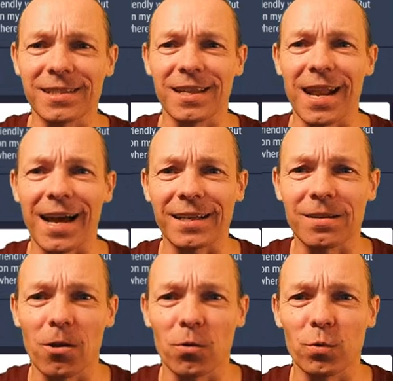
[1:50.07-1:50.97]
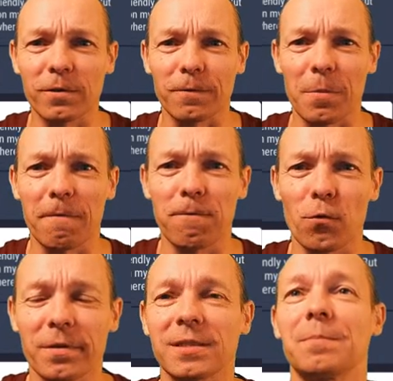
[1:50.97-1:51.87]
the last log was from the
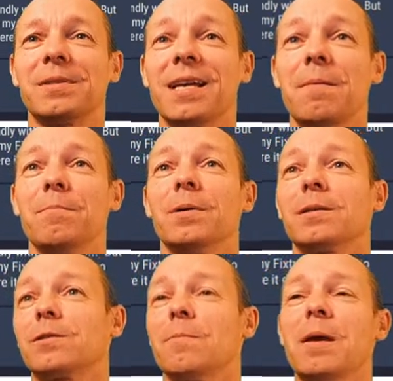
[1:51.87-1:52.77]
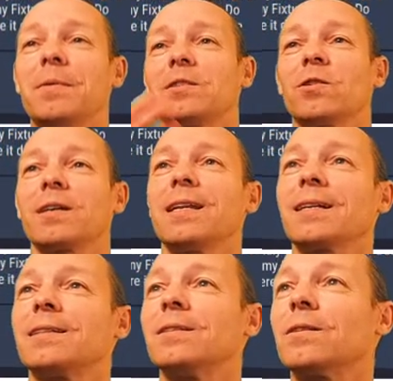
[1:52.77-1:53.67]
4th September, so maybe it's not
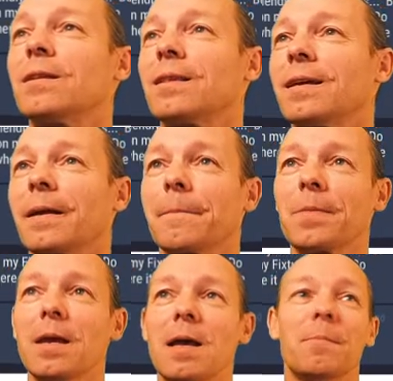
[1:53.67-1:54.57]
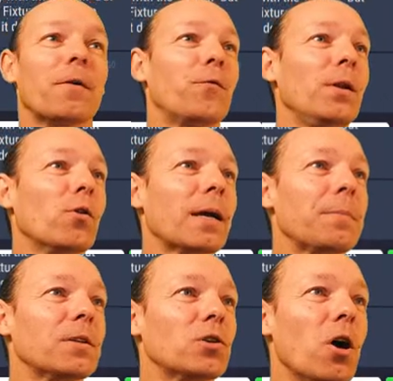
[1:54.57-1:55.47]
connected to the thing. But if we look
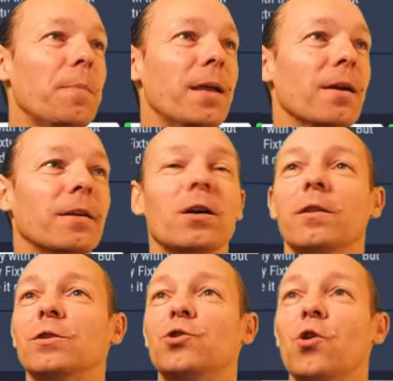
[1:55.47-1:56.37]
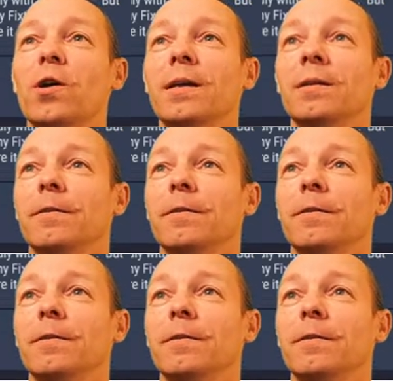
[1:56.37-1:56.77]
up the top here, you got the join.